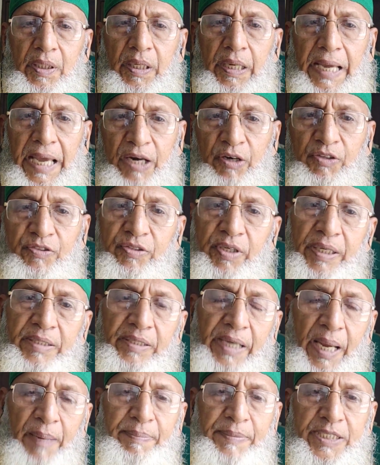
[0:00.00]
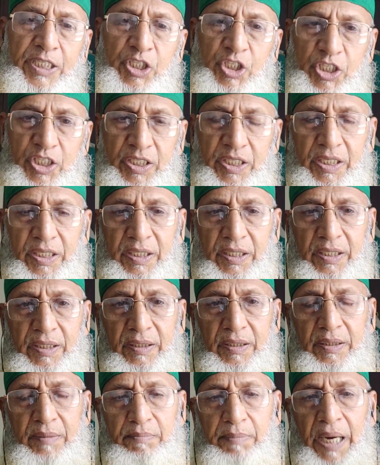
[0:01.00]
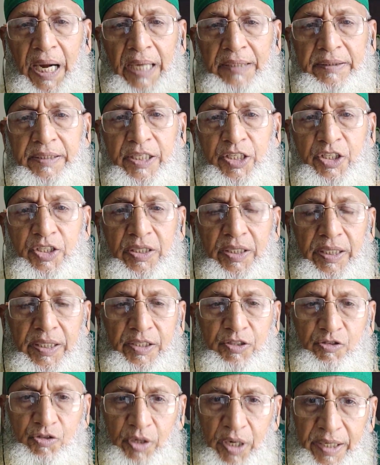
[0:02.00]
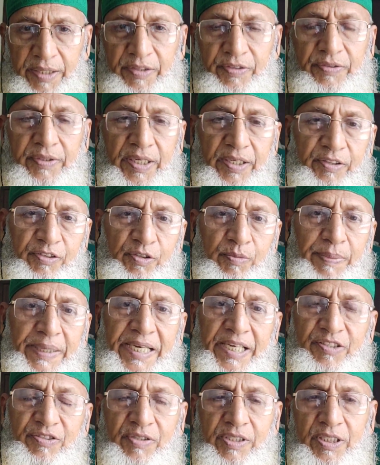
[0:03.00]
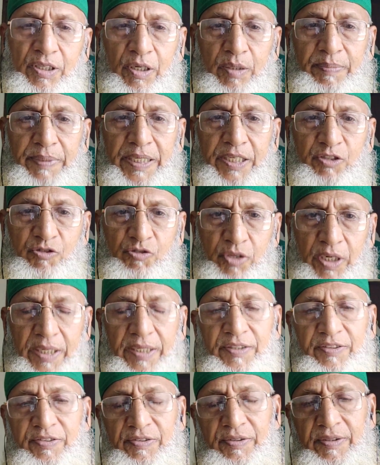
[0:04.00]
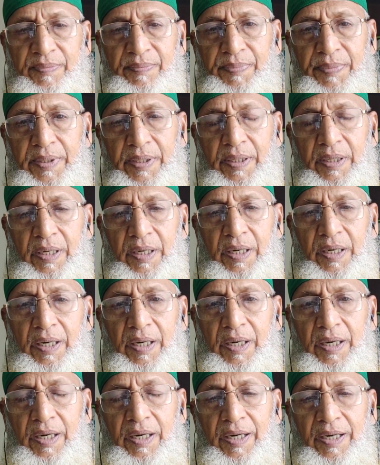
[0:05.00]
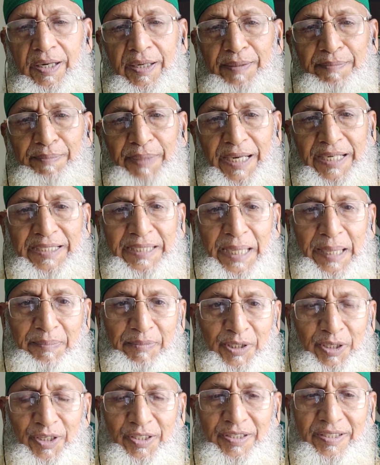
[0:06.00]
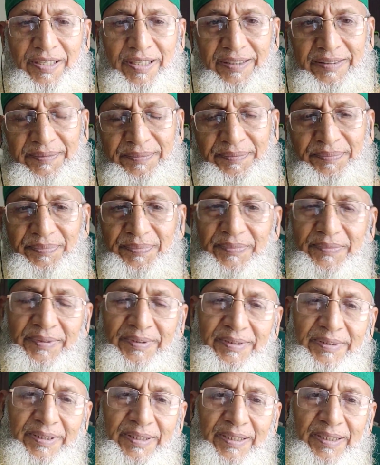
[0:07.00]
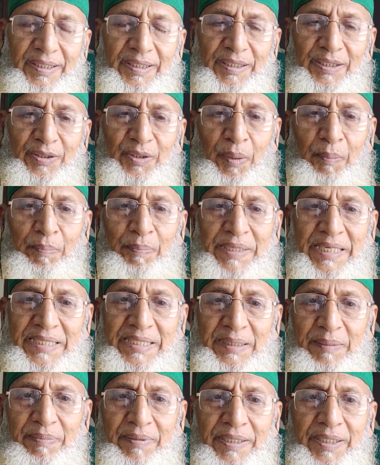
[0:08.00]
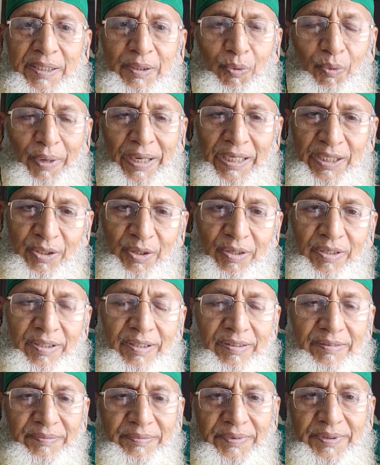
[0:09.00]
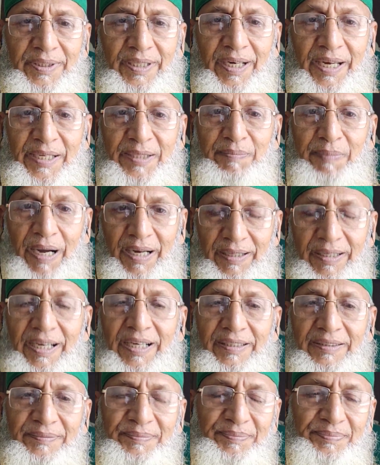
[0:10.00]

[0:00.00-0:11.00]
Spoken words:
Alongside, I have been teaching Bangladesh studies, that is BST or B studies, but I am not comparatively well known like Bangla.